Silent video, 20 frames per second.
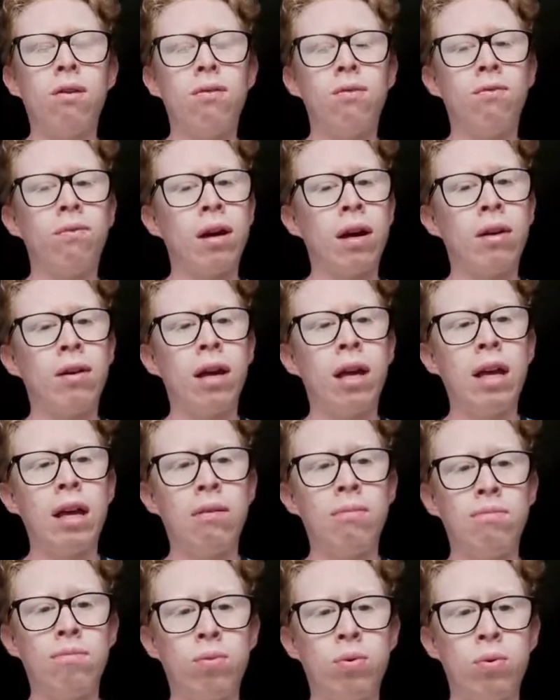Very
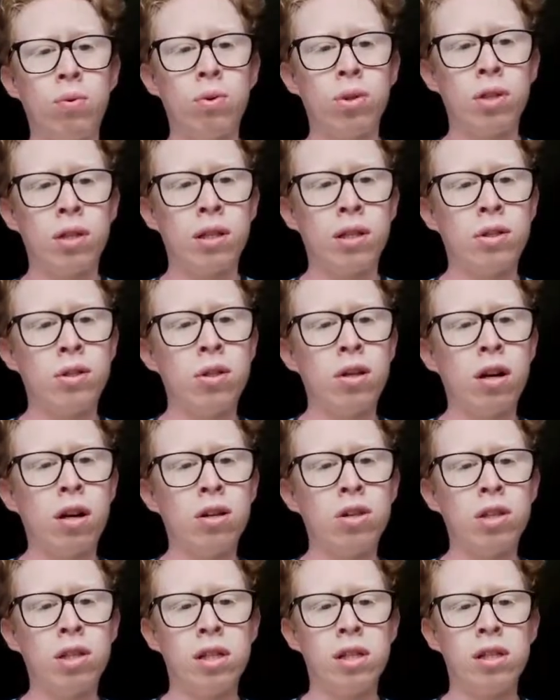important to
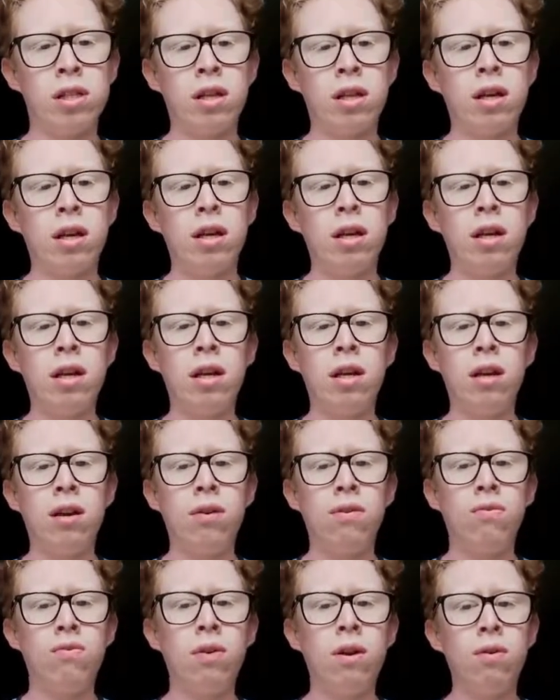notice,
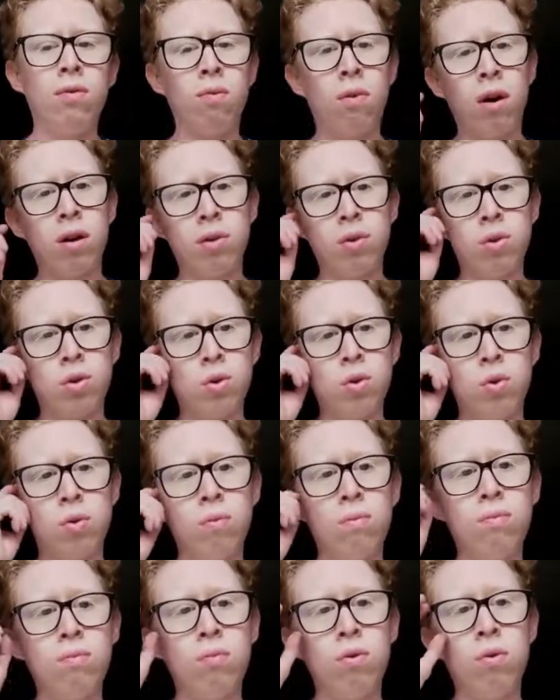if we want to
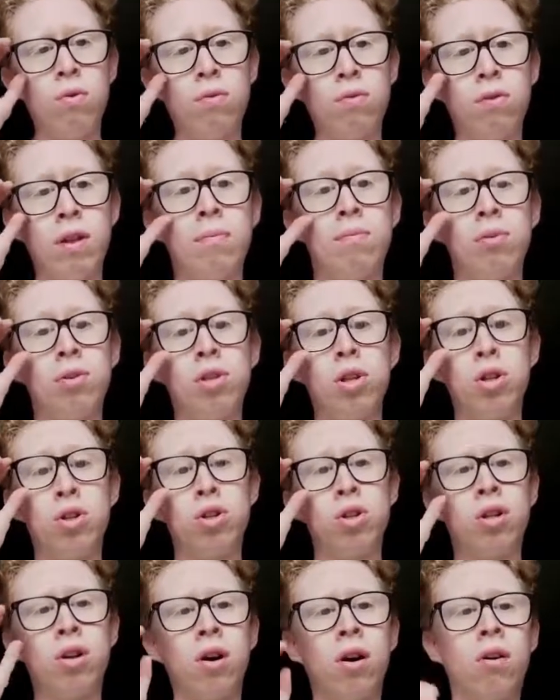move the
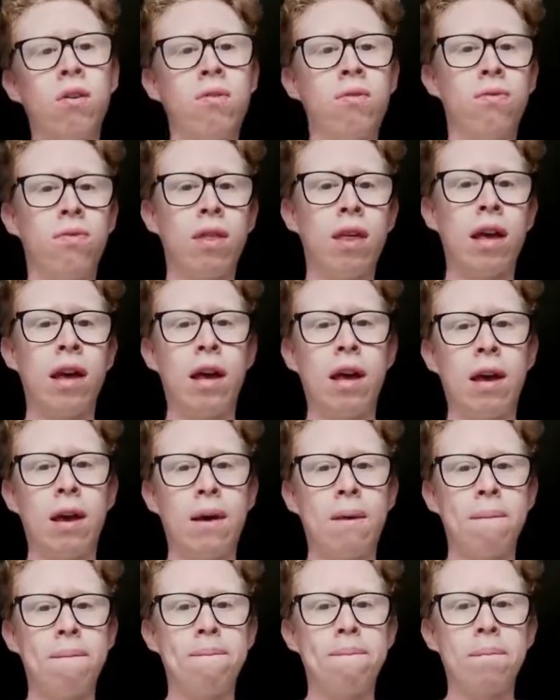position of
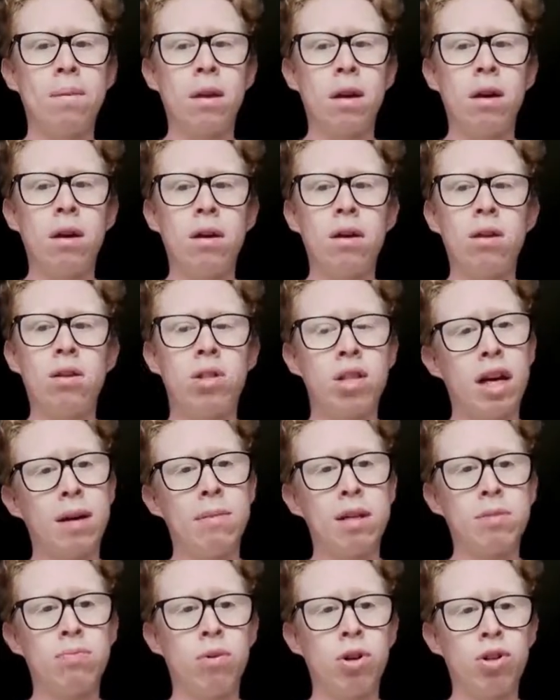the time
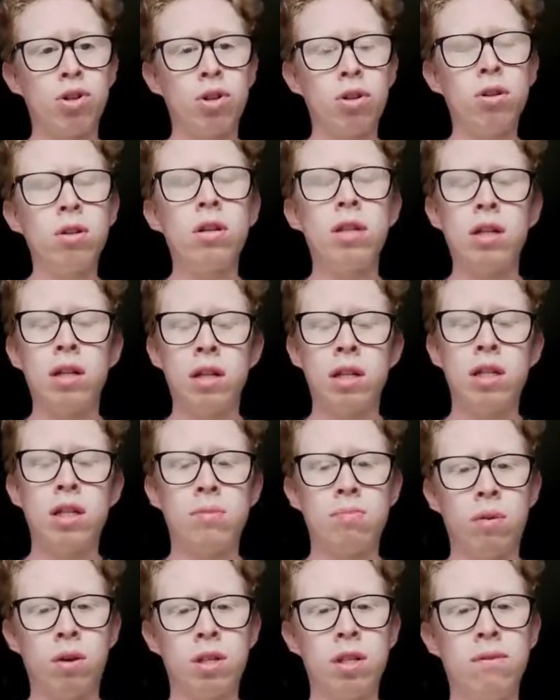expression, it is
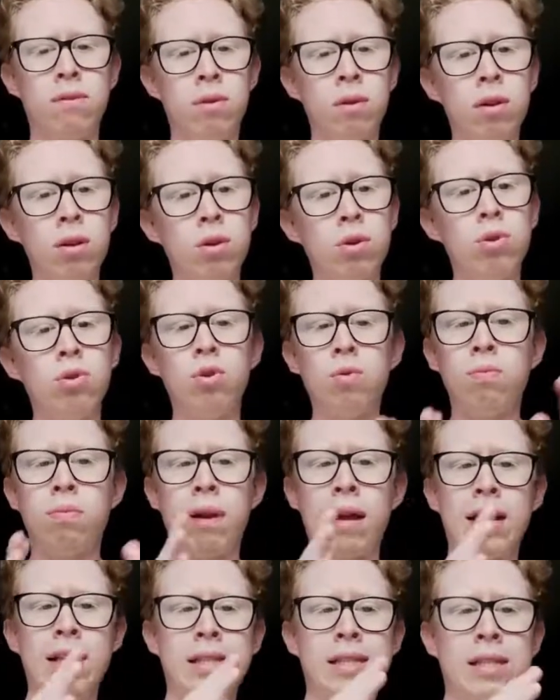possible to
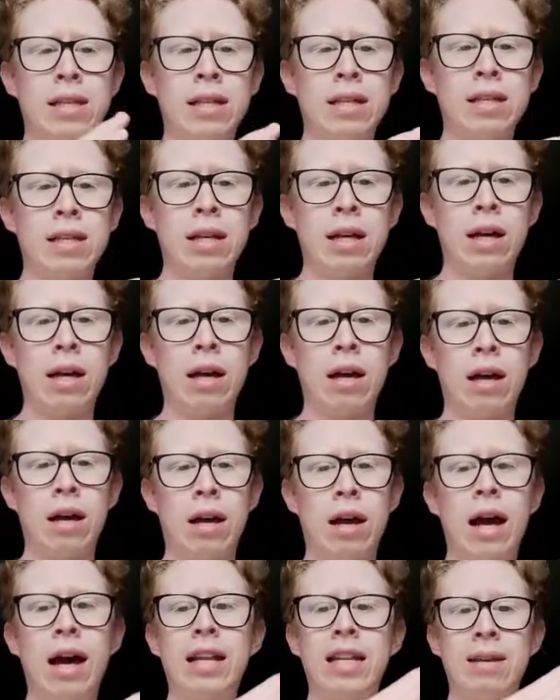place it
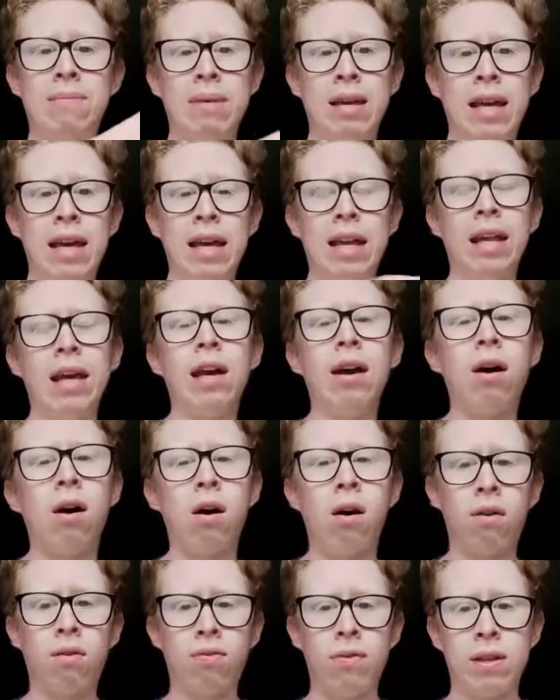at the beginning
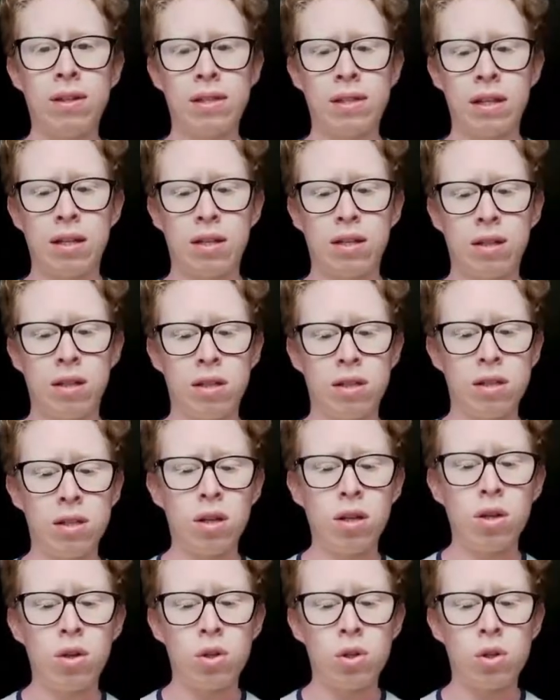of the sentence.
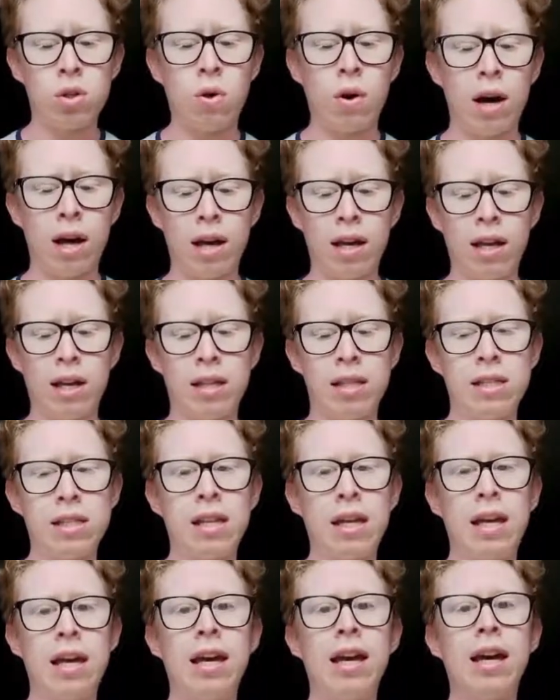So I can
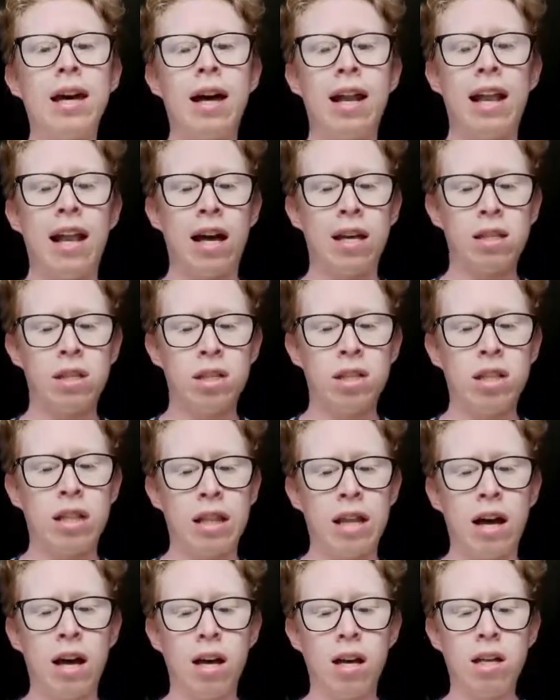say, last
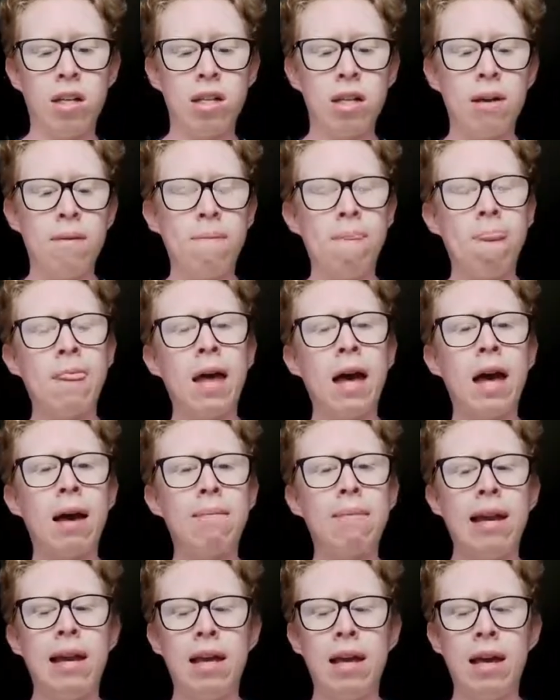night,
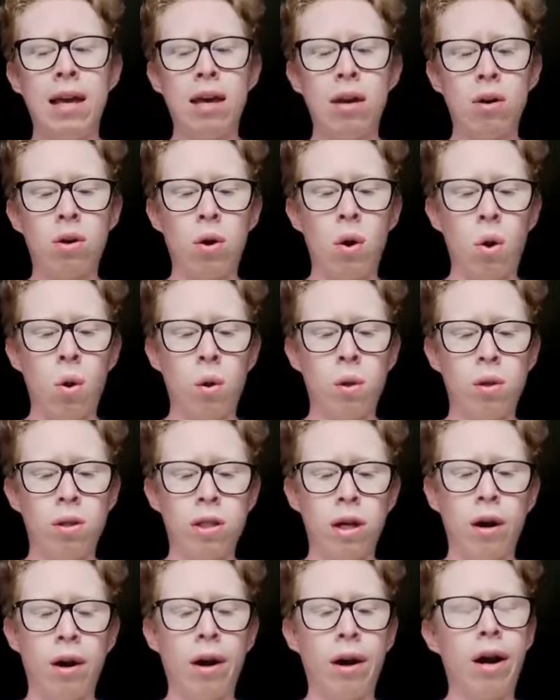Amelie
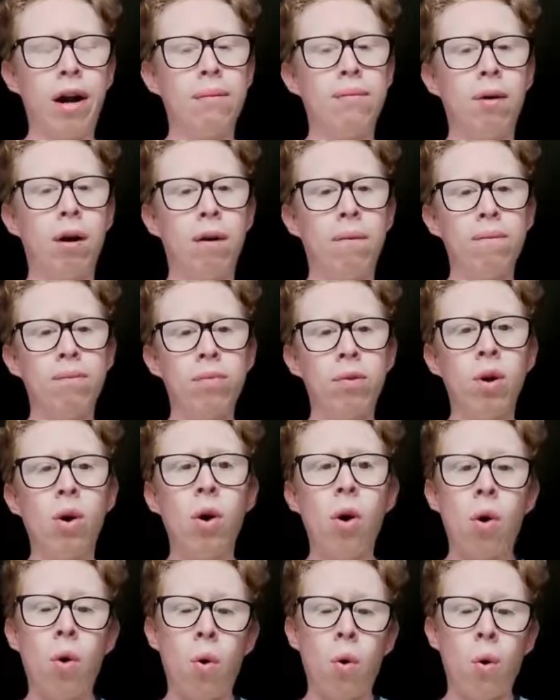called her mom,
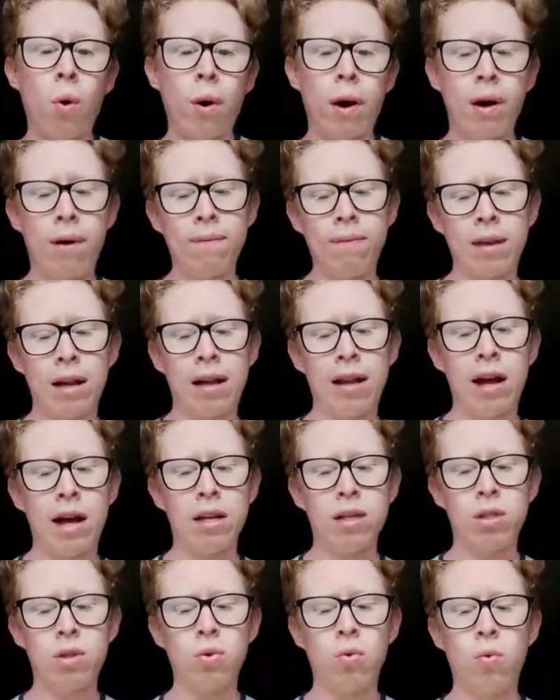or
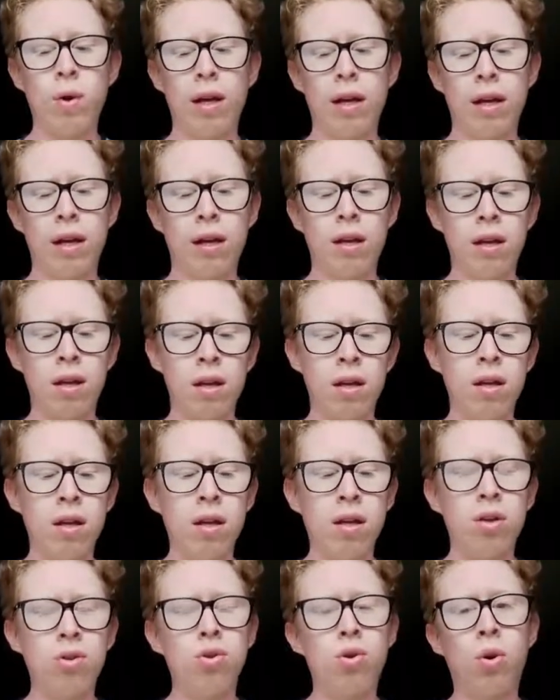last weekend,
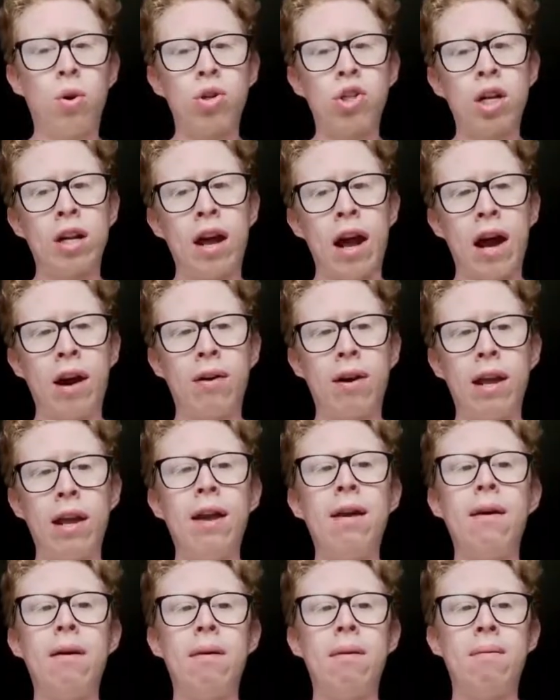George and Harry
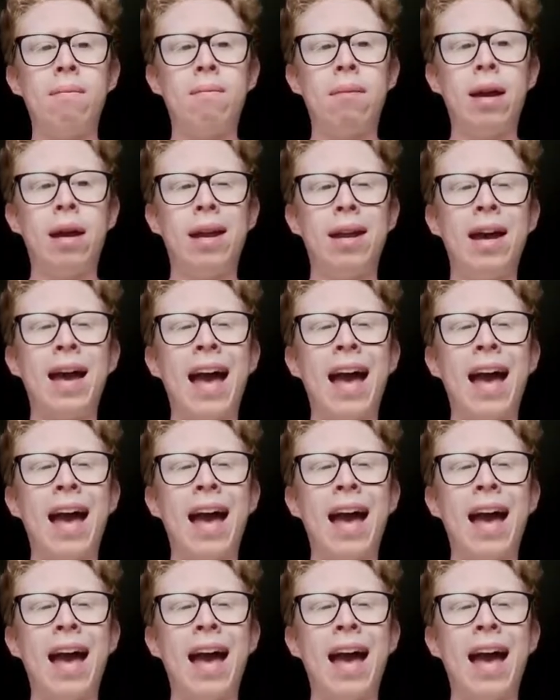made